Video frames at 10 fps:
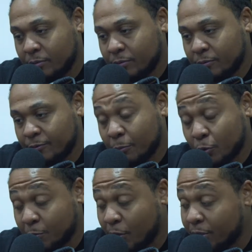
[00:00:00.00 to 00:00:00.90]
for the
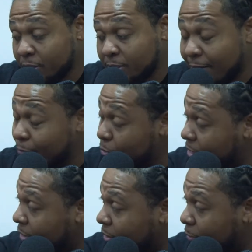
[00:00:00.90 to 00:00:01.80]
most part, it's diverse
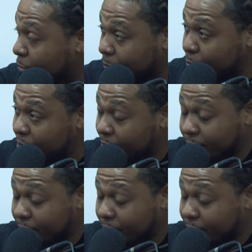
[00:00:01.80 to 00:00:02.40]
out there with the music.